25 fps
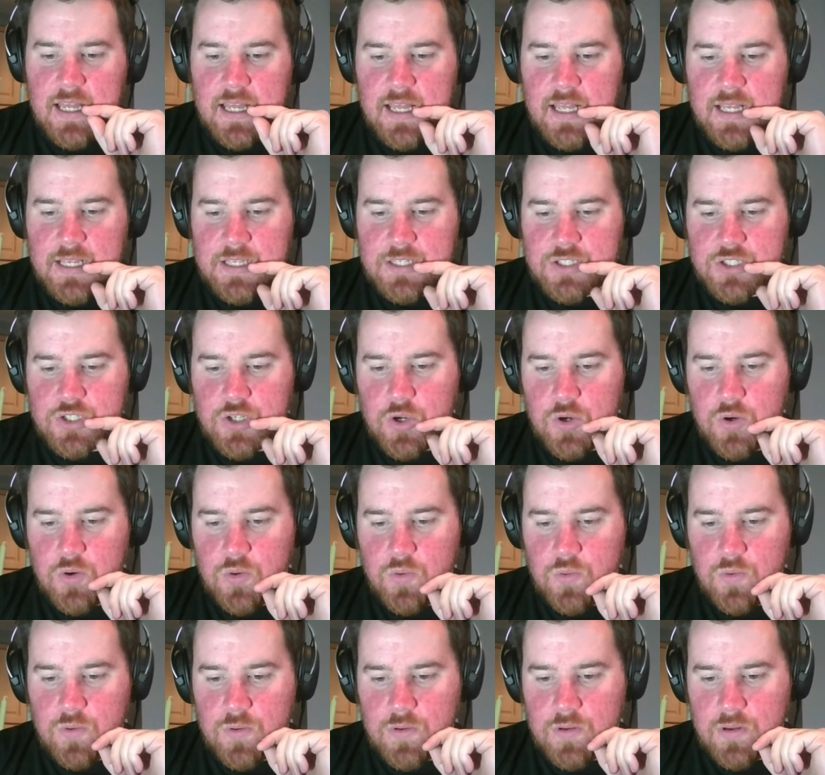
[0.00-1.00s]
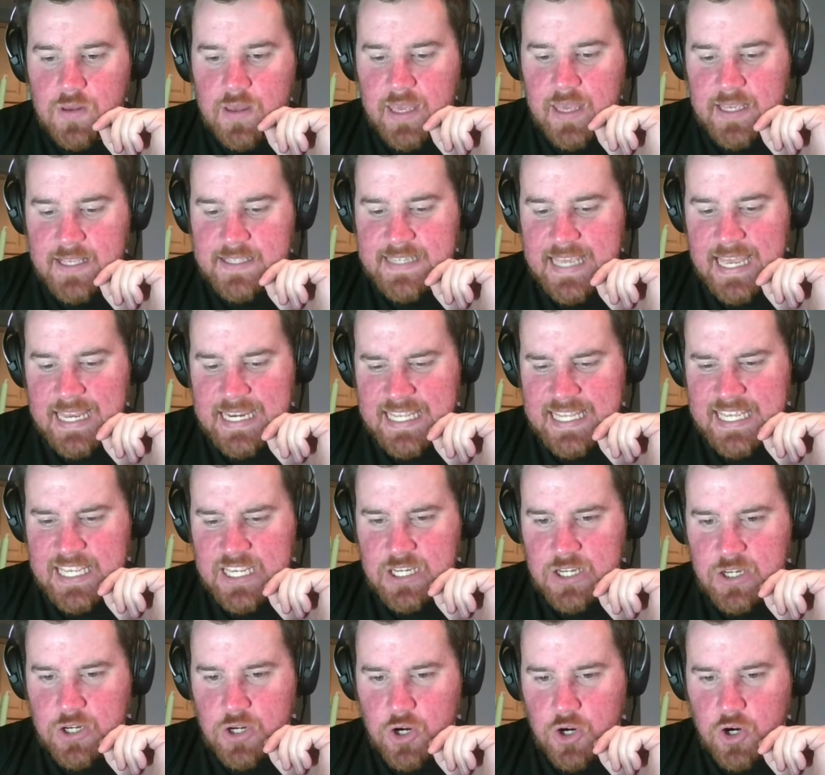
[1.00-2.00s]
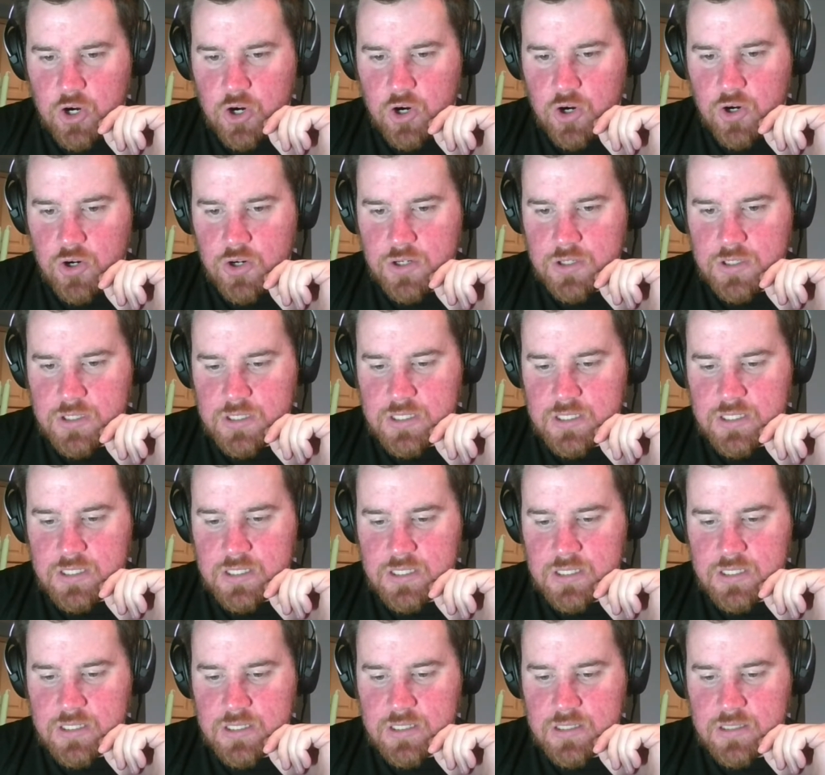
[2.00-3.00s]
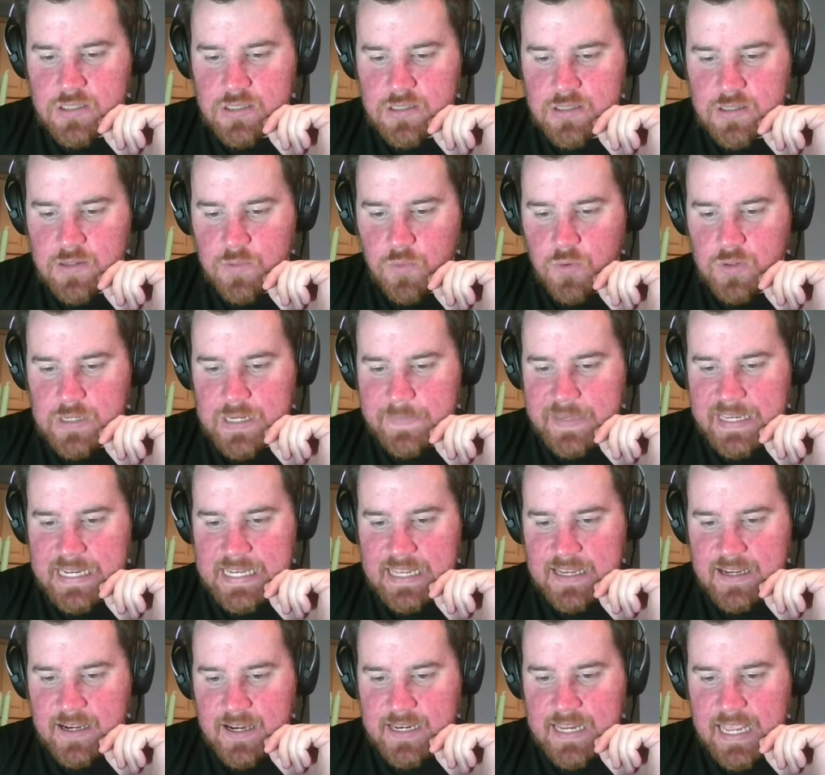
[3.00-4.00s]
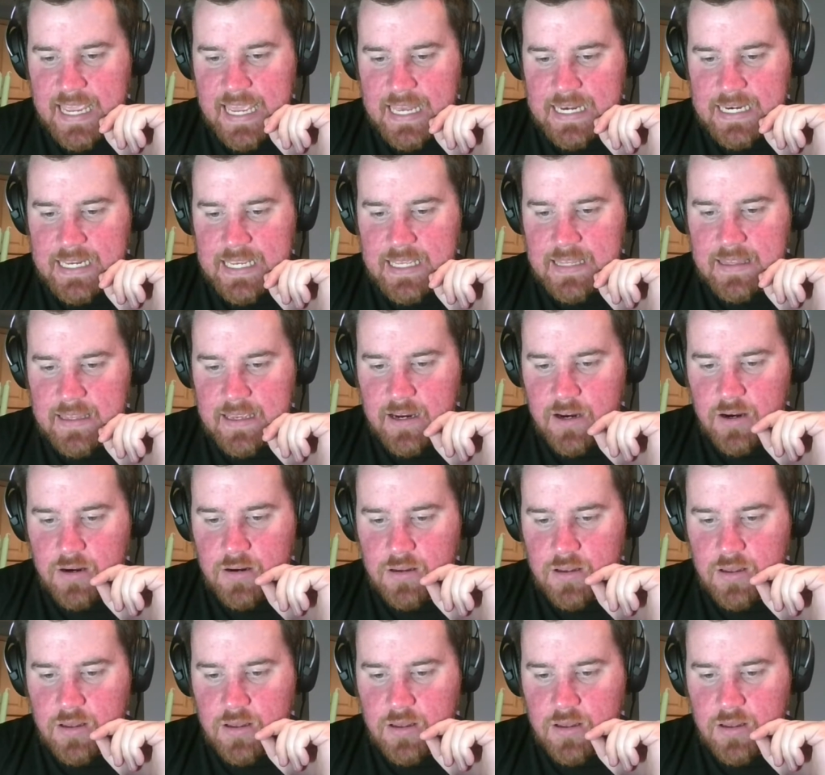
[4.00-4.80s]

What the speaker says: So is Ali hurt? It won't let me click on Ali there.